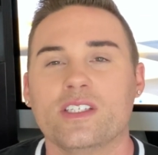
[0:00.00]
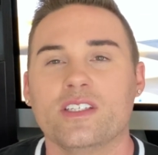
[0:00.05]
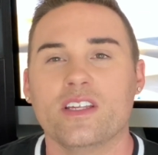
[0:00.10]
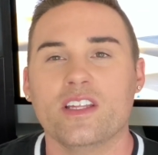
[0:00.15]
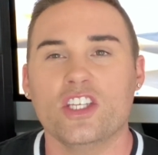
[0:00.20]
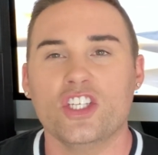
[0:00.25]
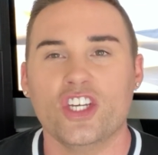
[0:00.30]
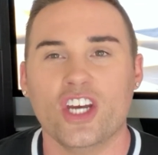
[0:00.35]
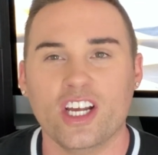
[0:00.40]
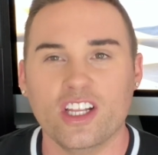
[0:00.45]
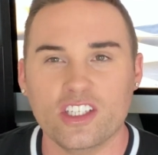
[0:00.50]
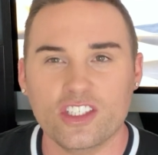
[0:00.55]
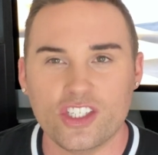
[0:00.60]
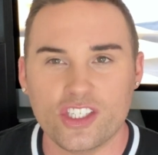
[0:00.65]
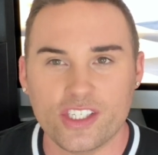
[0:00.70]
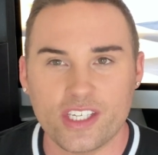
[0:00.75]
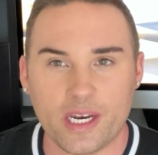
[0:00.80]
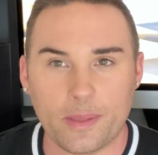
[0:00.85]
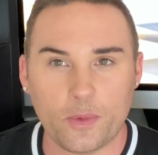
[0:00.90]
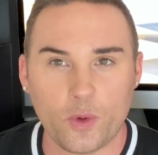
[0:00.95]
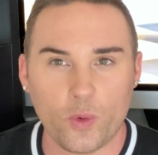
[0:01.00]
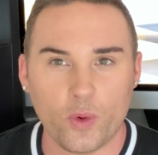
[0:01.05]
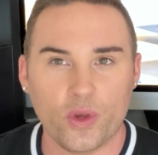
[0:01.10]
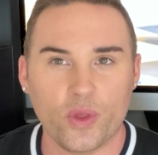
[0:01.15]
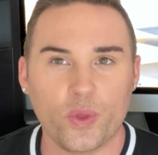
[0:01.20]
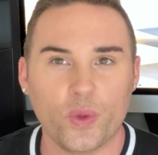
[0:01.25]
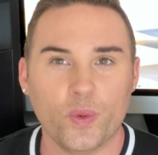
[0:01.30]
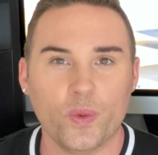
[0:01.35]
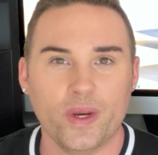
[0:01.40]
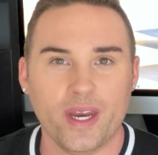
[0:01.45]
to the challenges that I'm going
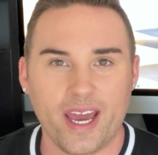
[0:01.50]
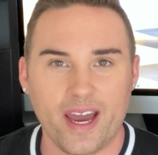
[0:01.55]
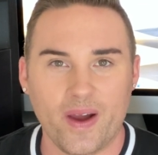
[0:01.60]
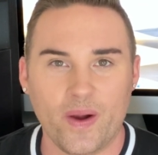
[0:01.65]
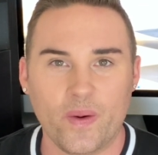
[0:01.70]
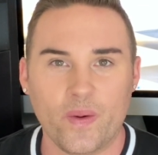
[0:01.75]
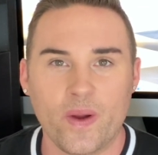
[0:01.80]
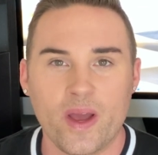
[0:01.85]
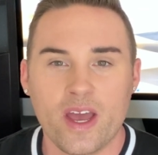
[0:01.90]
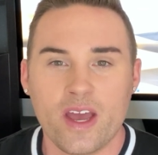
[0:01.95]
through now.